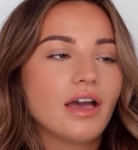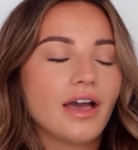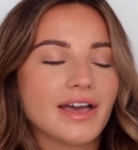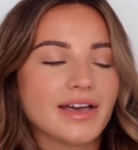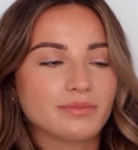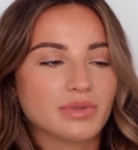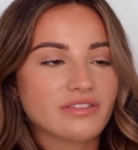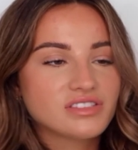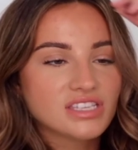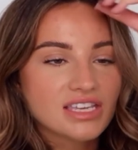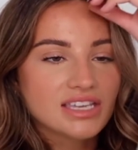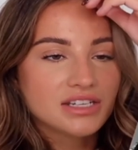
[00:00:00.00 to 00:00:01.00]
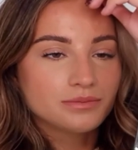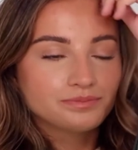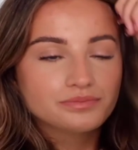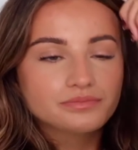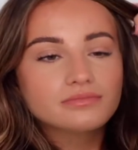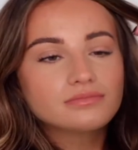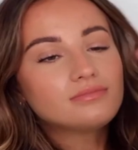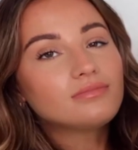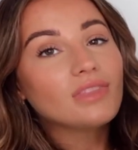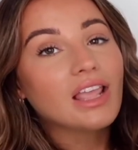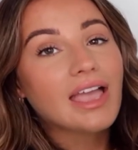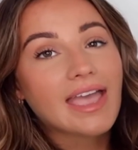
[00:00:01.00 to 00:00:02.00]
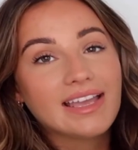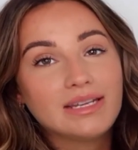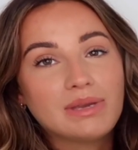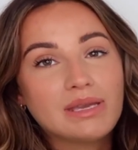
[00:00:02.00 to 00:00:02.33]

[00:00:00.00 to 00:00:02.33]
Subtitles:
But I've seen Hailey